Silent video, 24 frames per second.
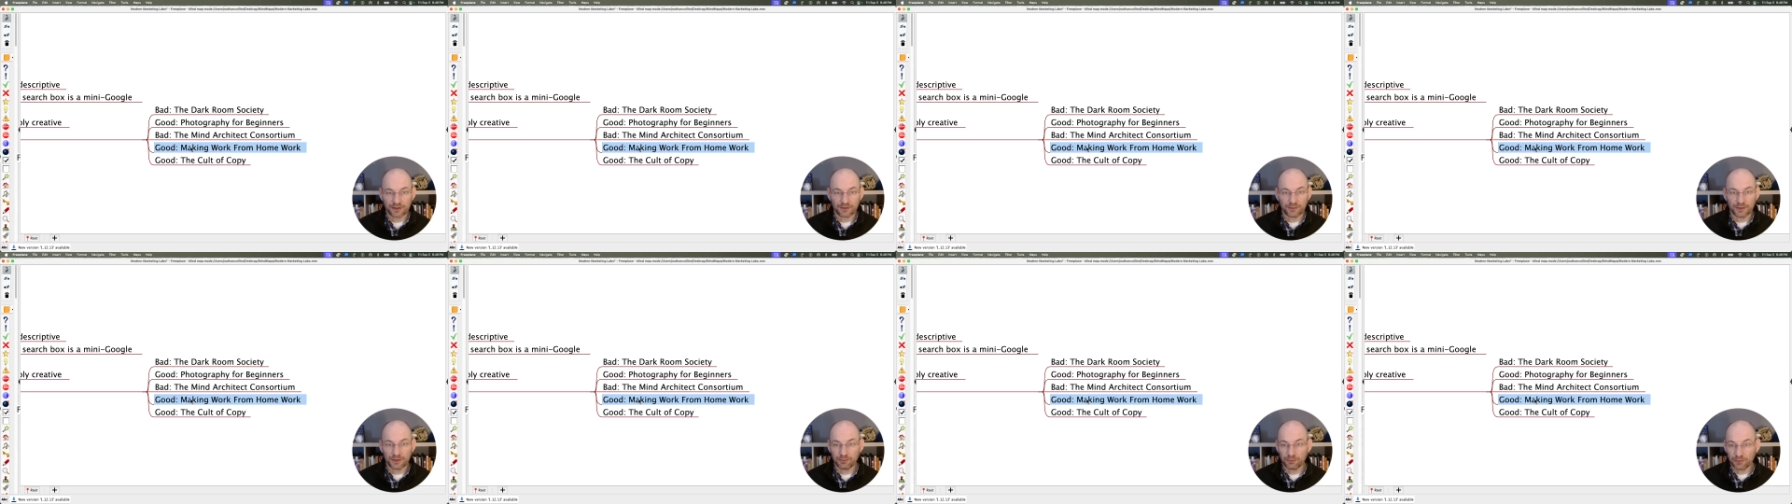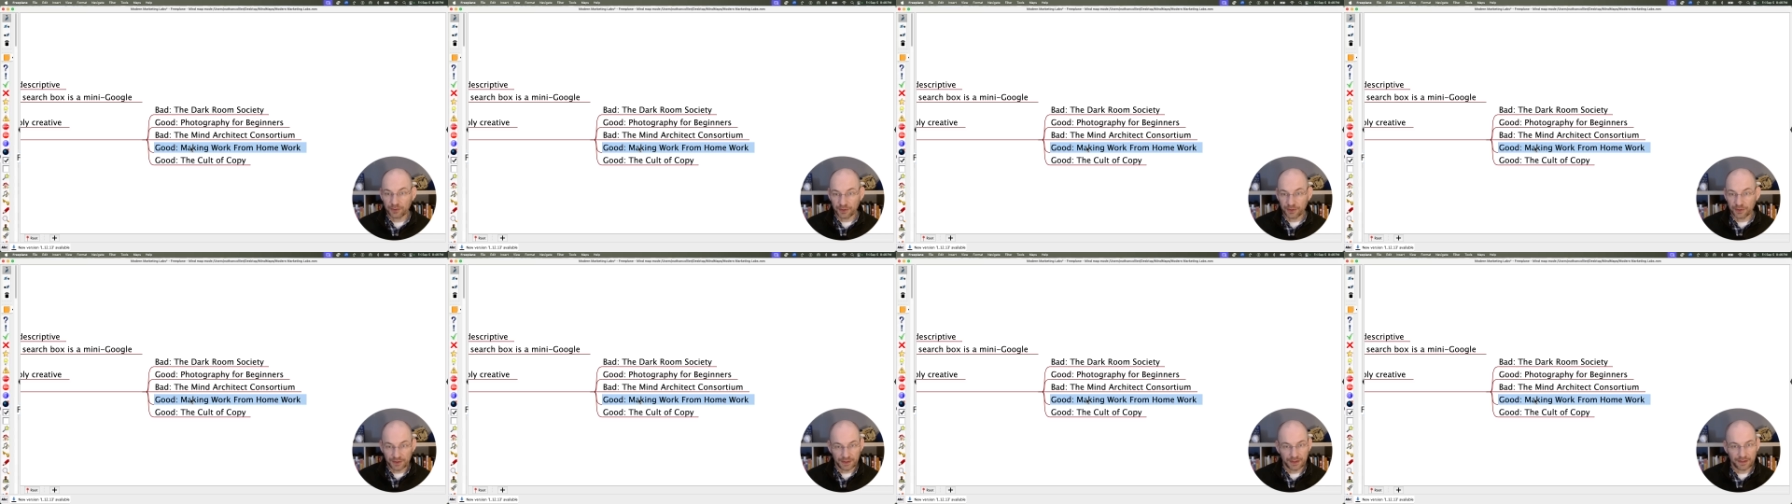we
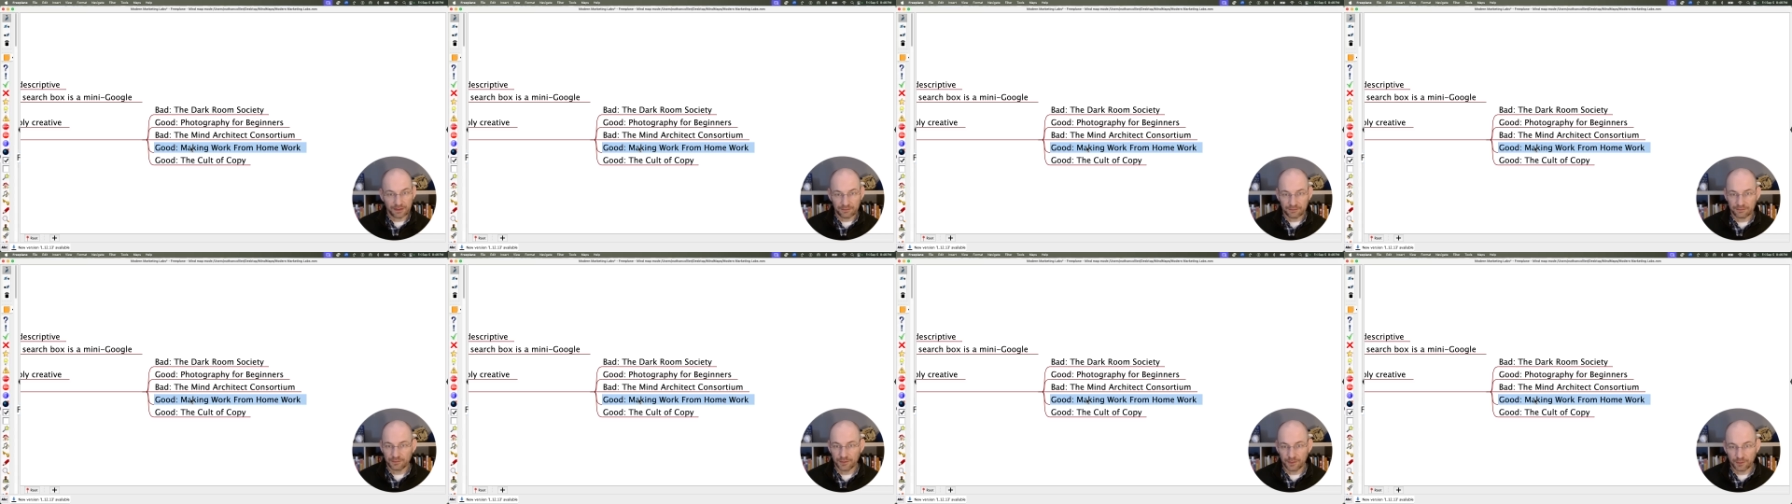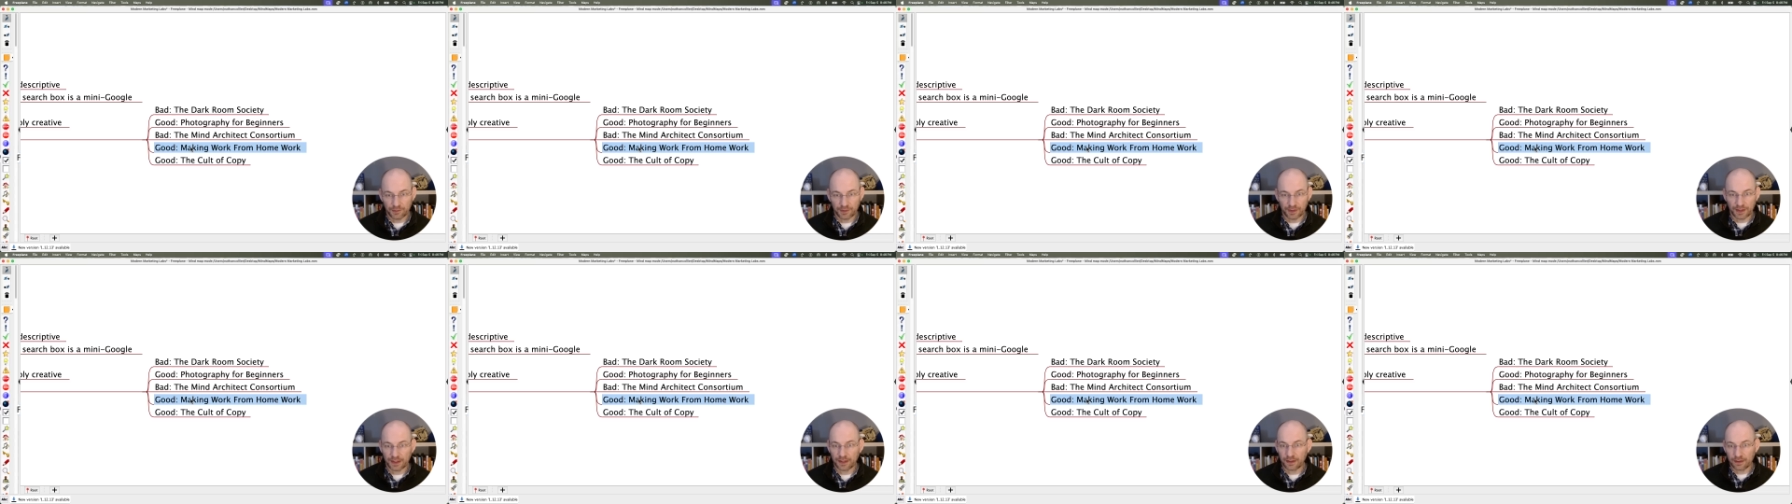were
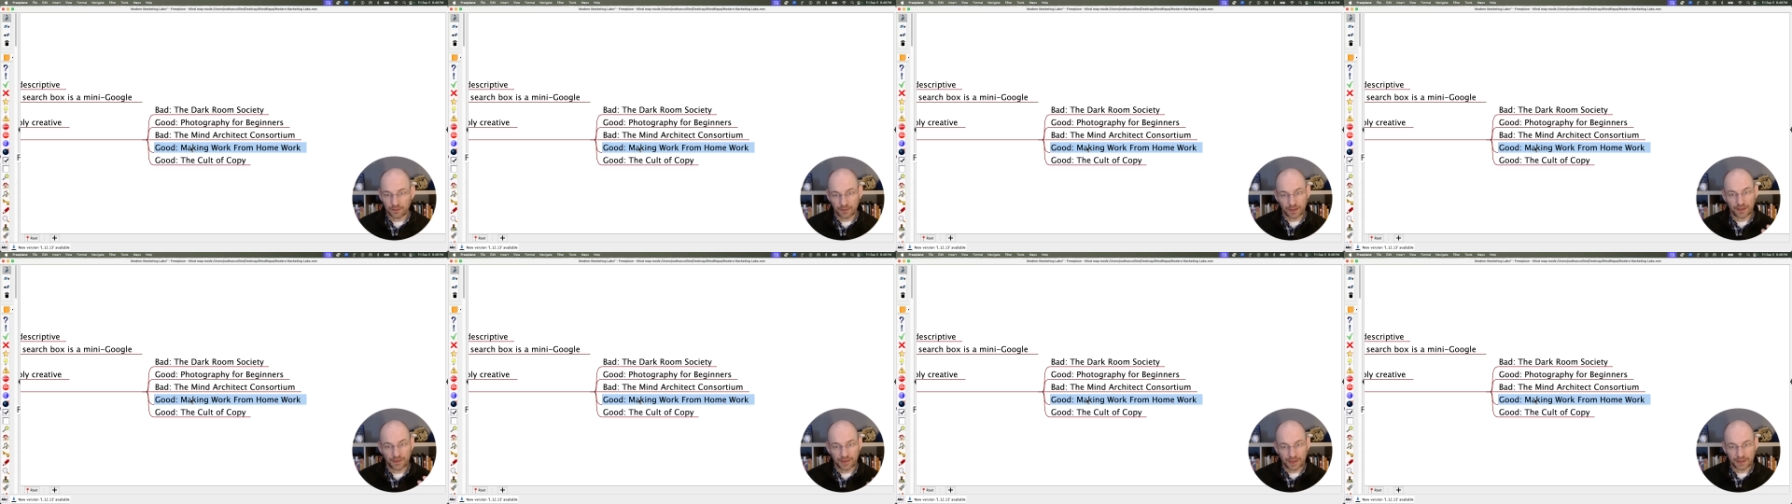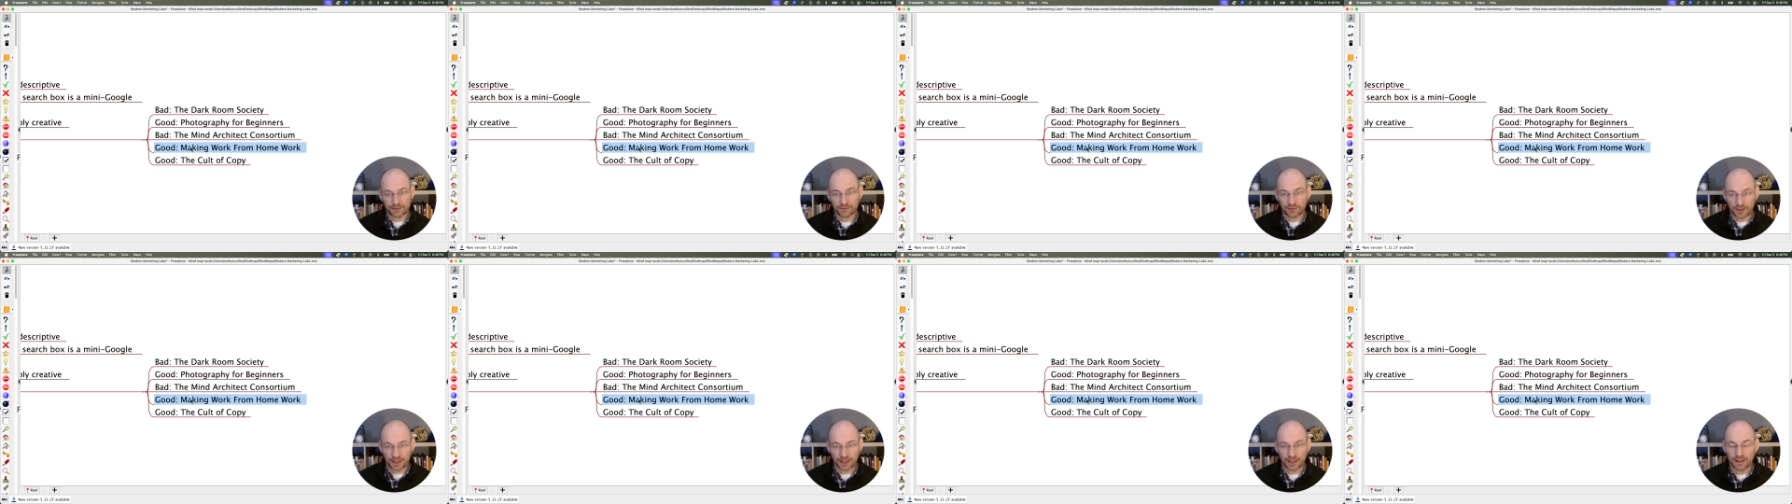like, oh, wow, that's
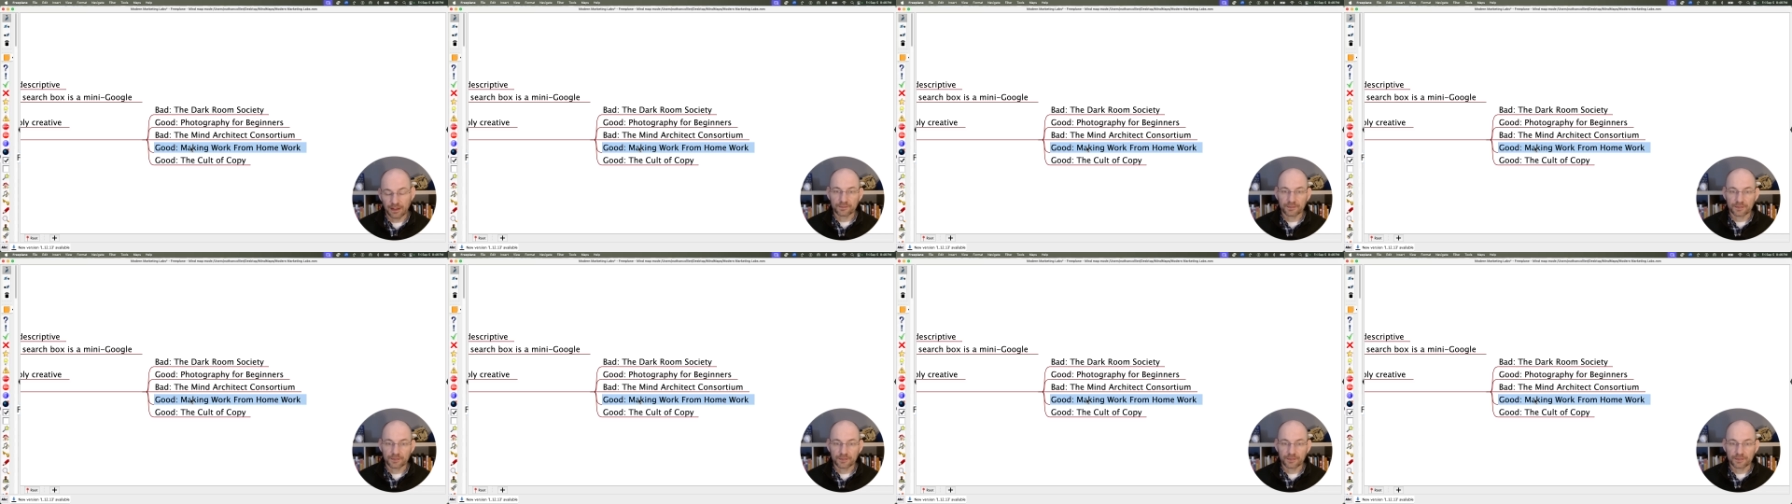great.